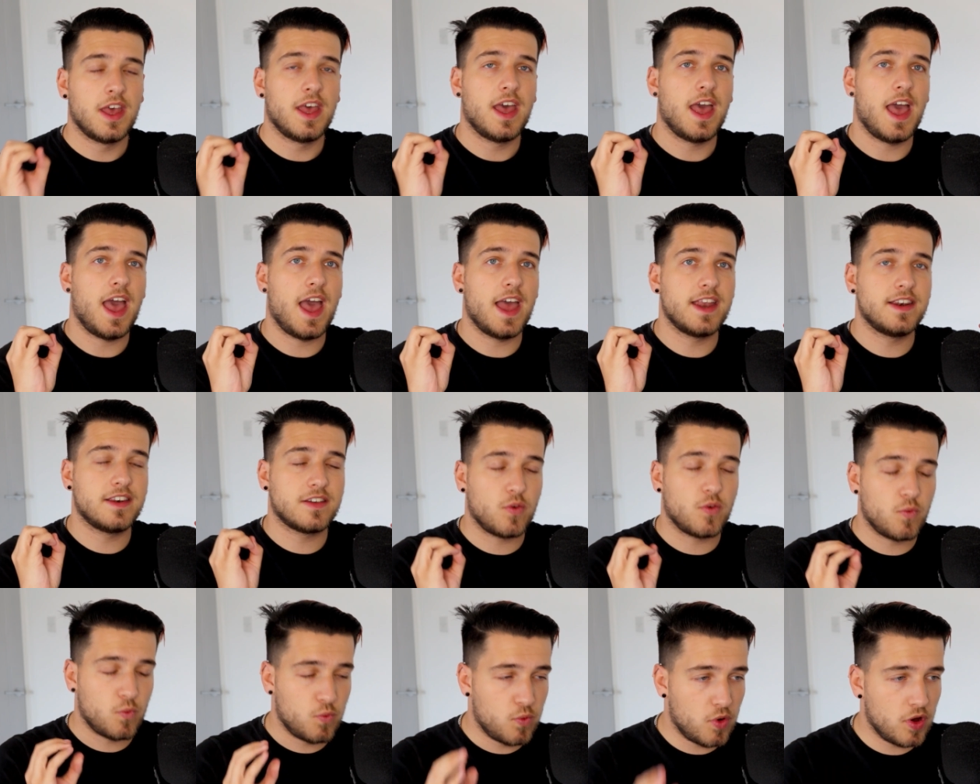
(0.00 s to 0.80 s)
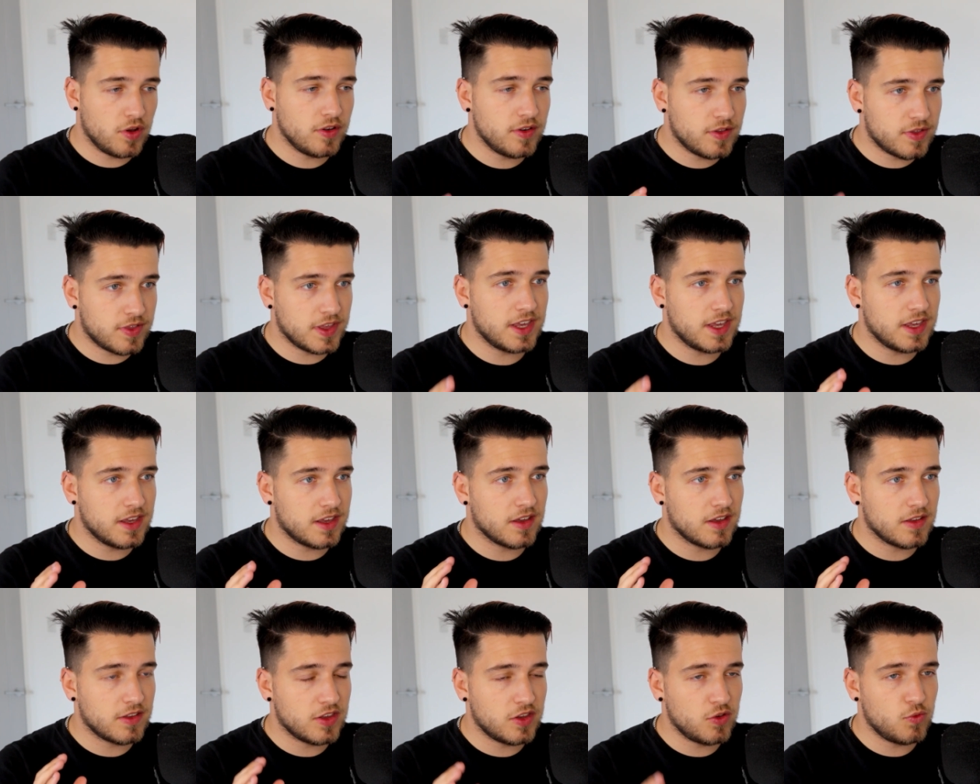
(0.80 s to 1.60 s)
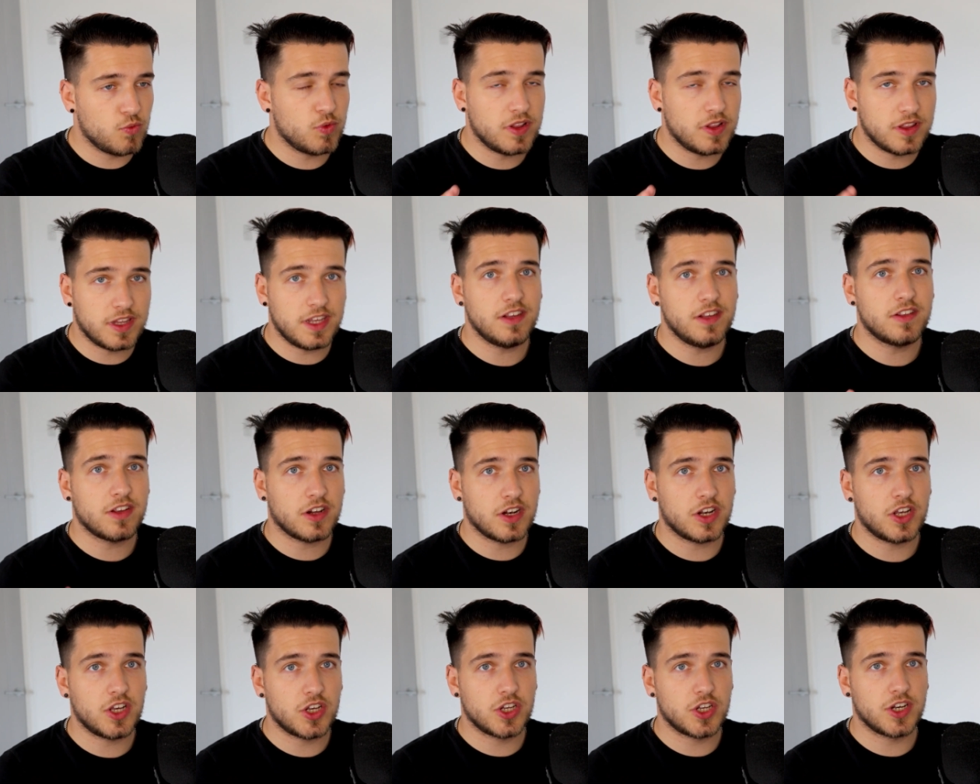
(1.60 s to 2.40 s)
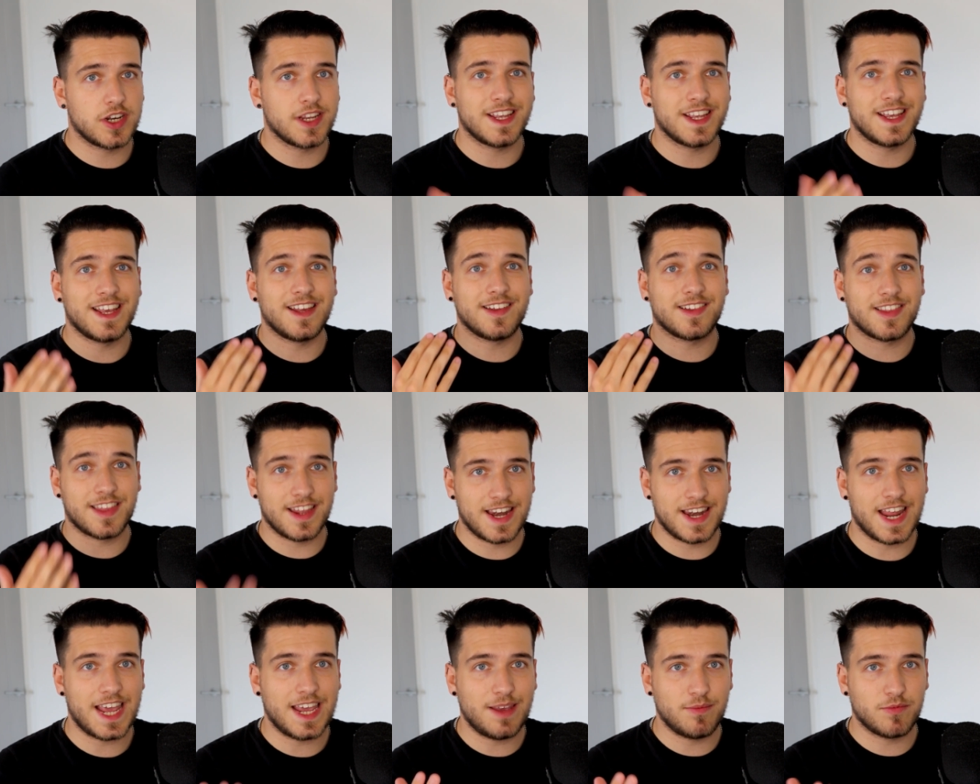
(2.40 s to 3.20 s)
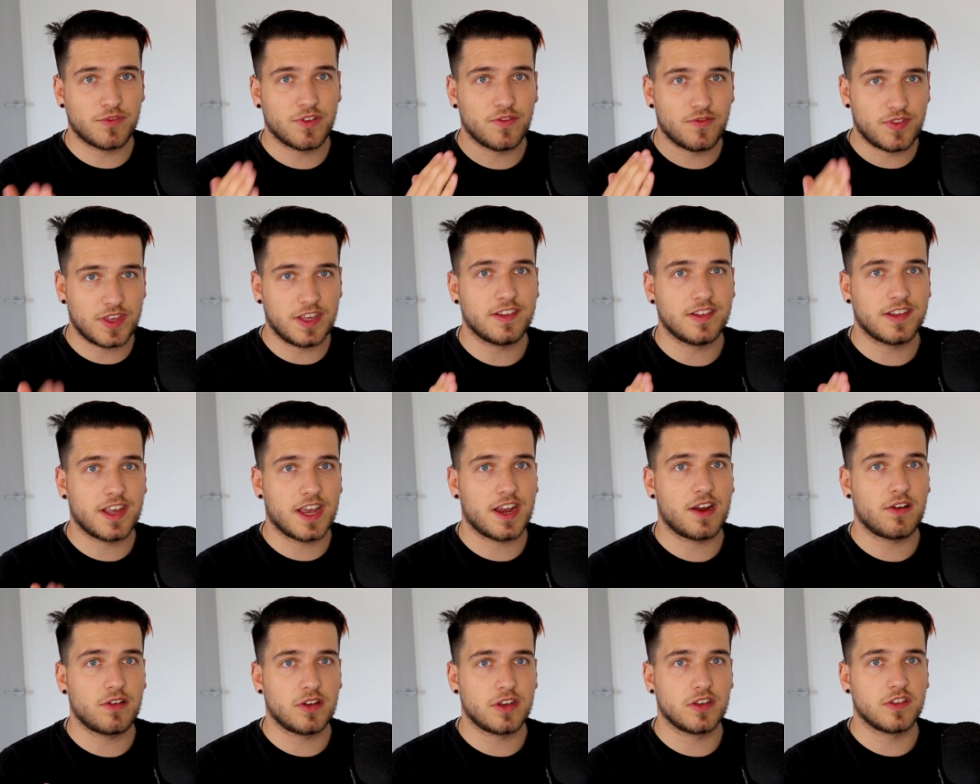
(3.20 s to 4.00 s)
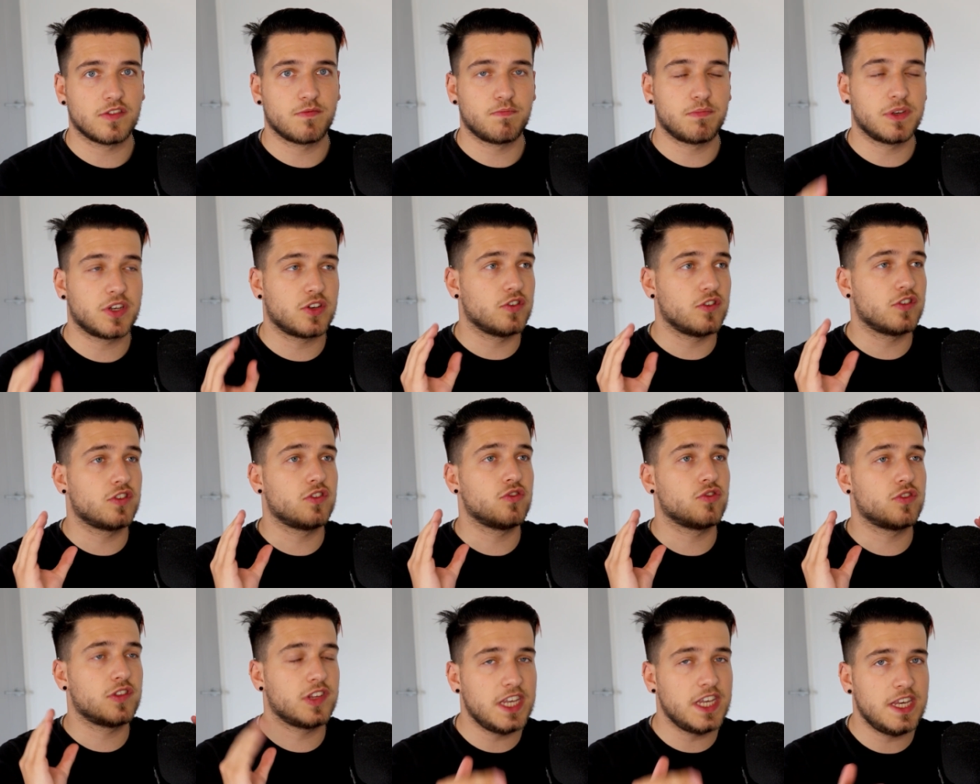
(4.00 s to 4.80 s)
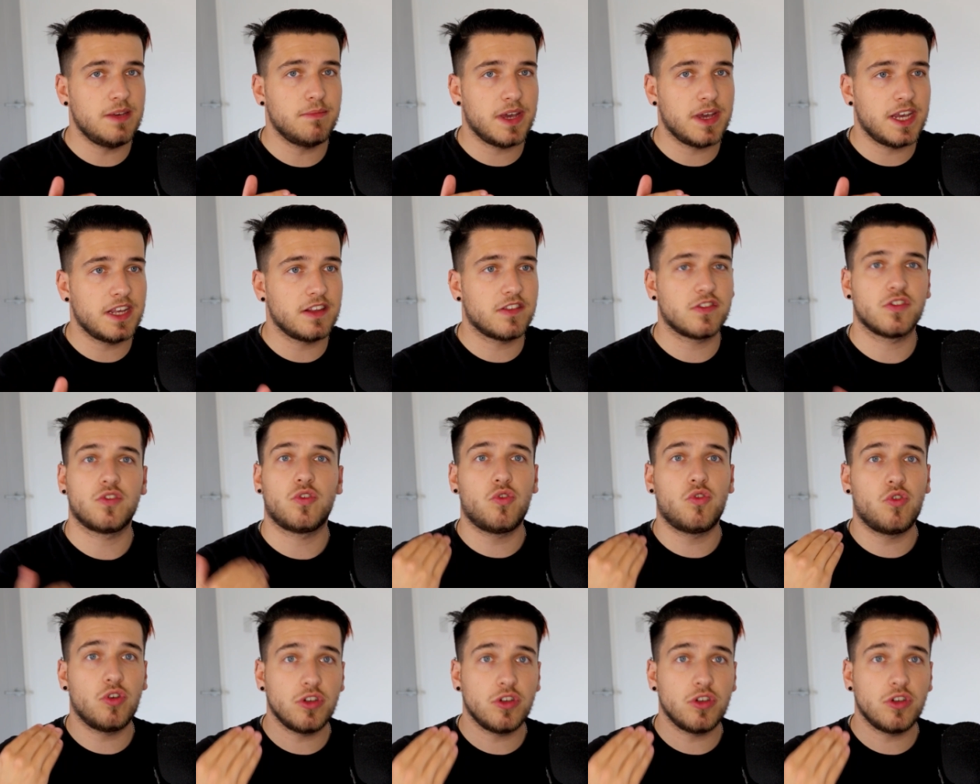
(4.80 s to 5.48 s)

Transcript: And one thing you will need to learn is the names of these areas, because your teammates or